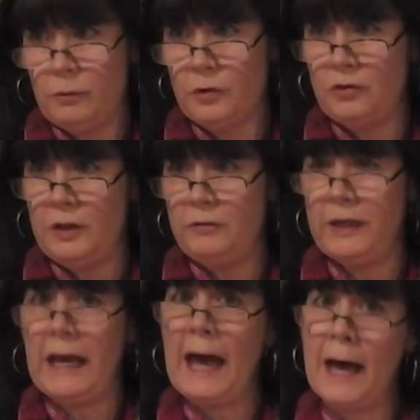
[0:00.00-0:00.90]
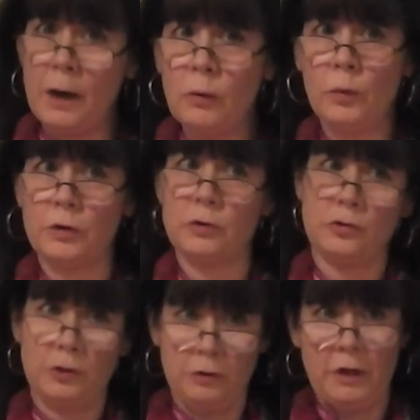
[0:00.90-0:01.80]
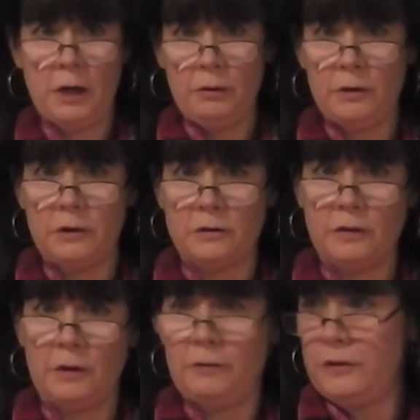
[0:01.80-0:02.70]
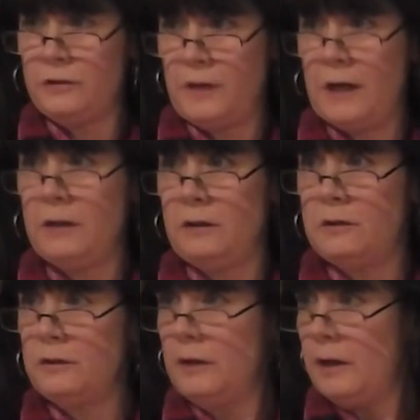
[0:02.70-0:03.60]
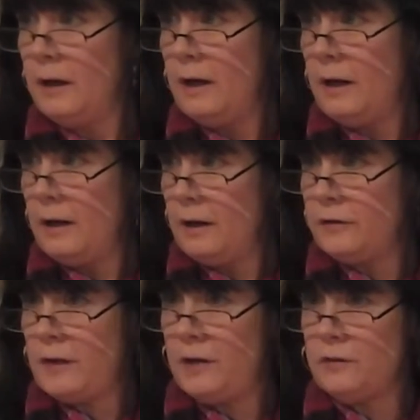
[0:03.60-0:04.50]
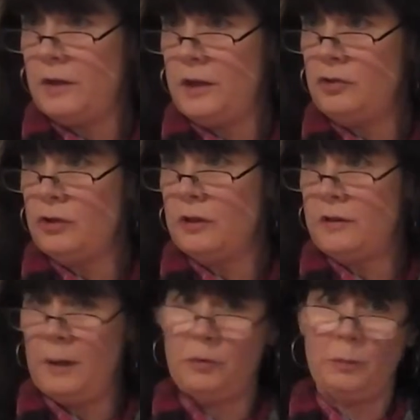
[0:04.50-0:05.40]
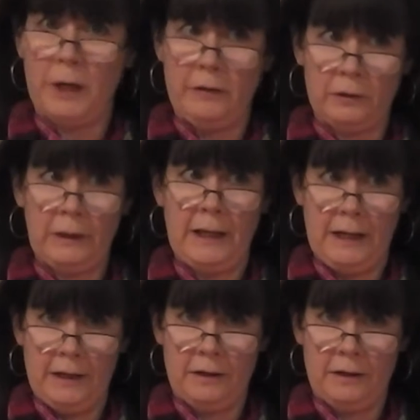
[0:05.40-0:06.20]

receiving hours' notice of a second assassination attempt by the Klan.